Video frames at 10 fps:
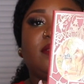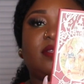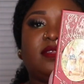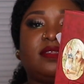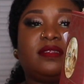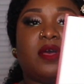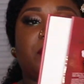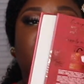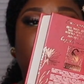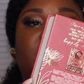So this is
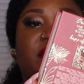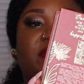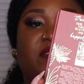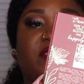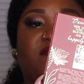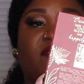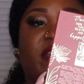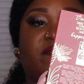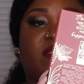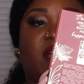how it's looking,
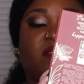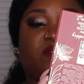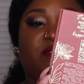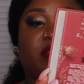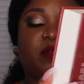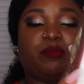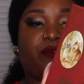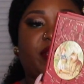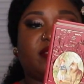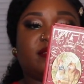$35 regular
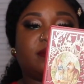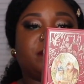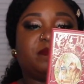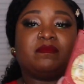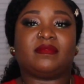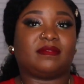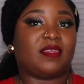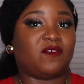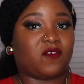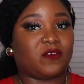price.
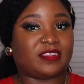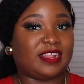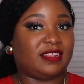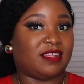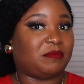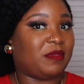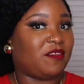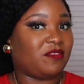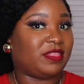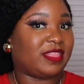Of course I did not
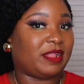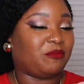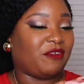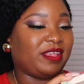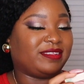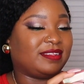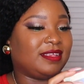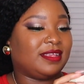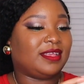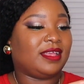pay that price.
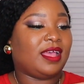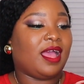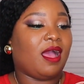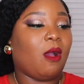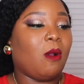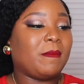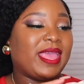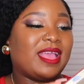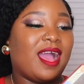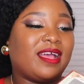Oh
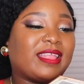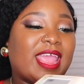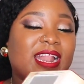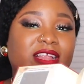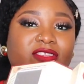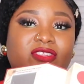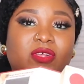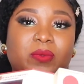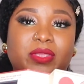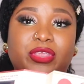my god, it is
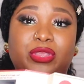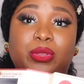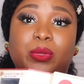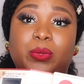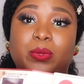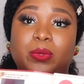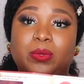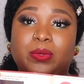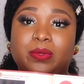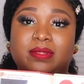so
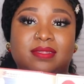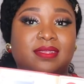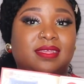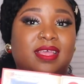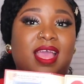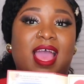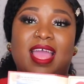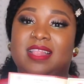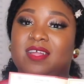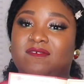cute.
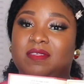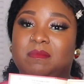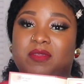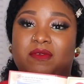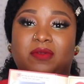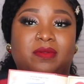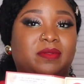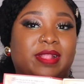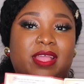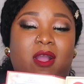I love the mirror,
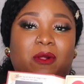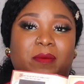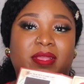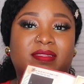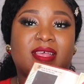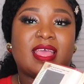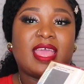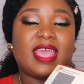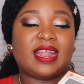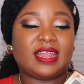like always.
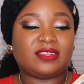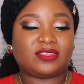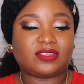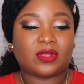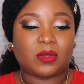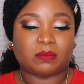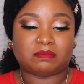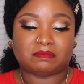It is so,